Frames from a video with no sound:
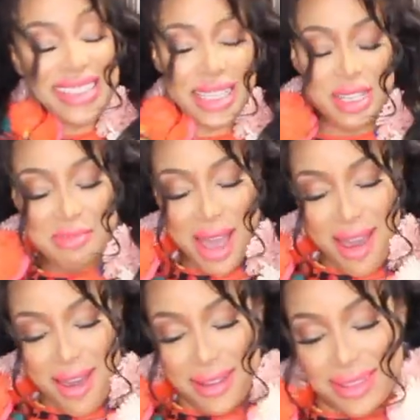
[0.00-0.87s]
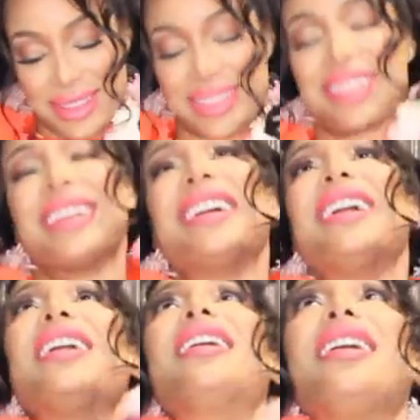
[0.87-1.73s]
10 pounds.
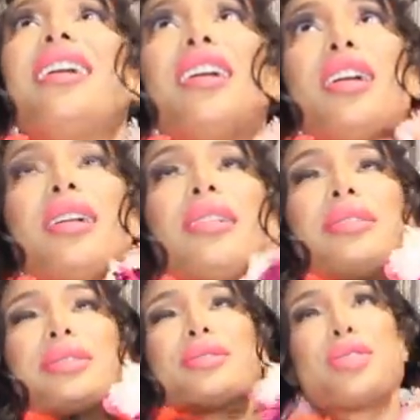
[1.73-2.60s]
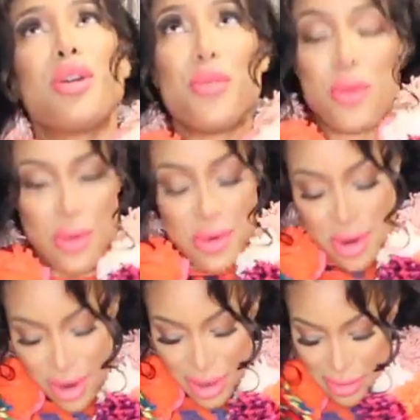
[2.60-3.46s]
Oh, it's so
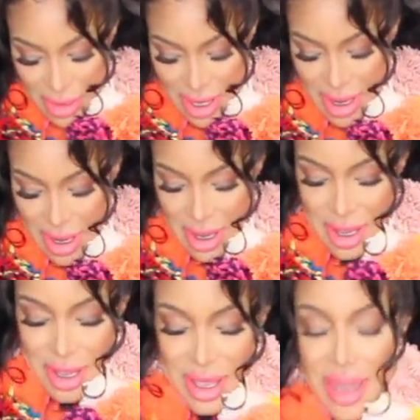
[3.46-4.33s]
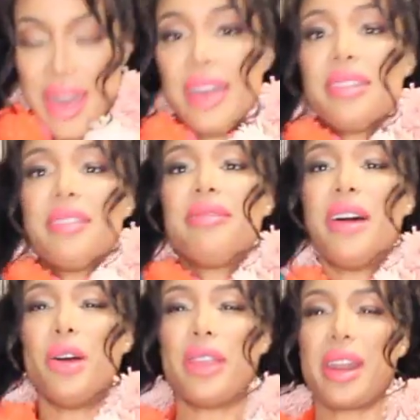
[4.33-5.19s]
warm. And the
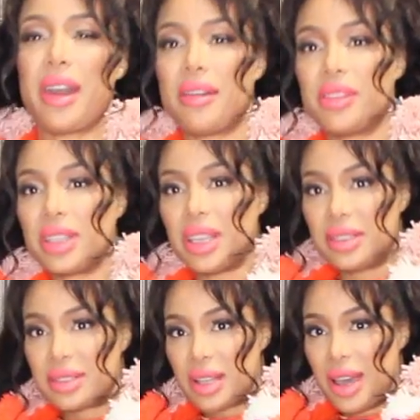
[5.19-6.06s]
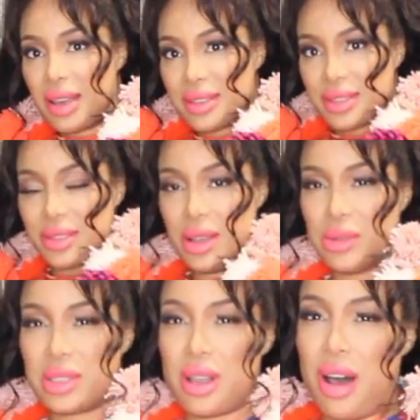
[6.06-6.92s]
felt that I have on the inside is so
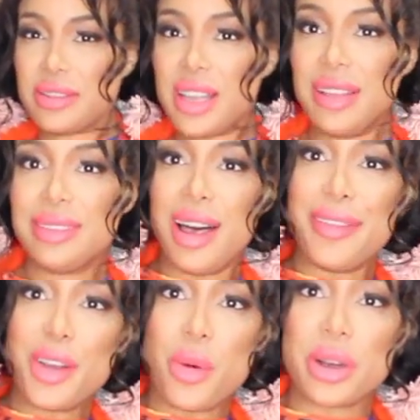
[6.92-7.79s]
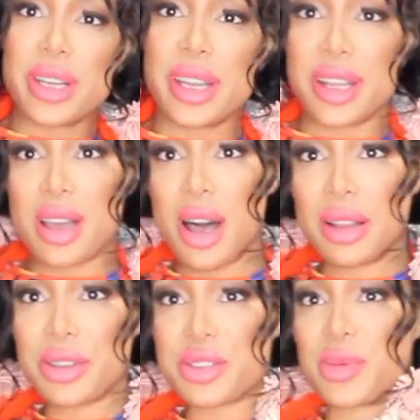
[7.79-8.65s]
soft. I love the coordinating
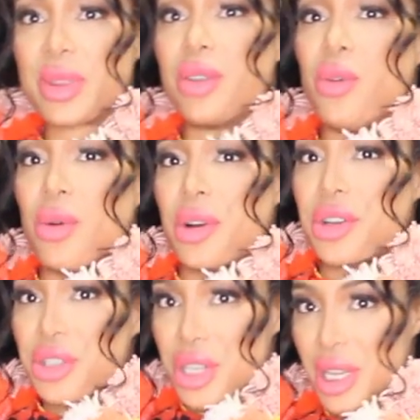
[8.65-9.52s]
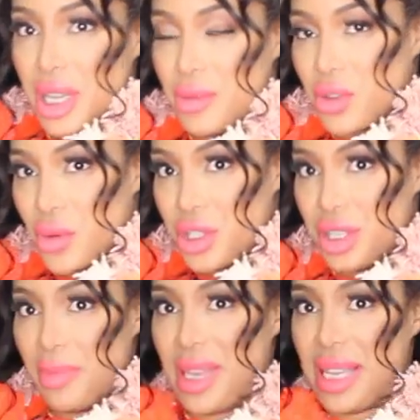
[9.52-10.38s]
colors with the orange. It was orange
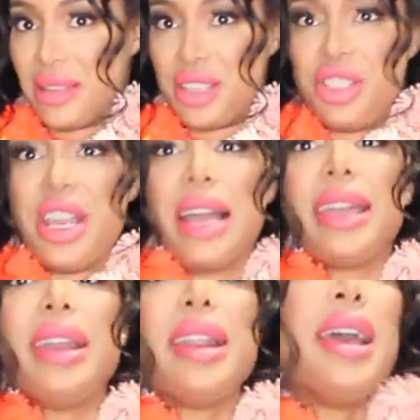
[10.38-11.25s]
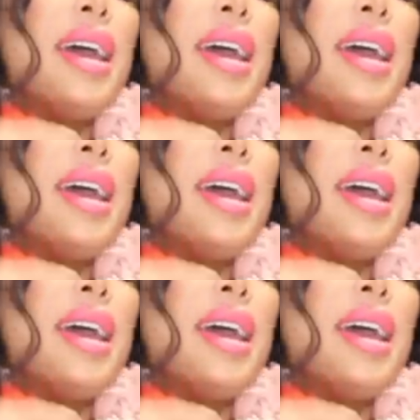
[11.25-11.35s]
and pink, this jacket.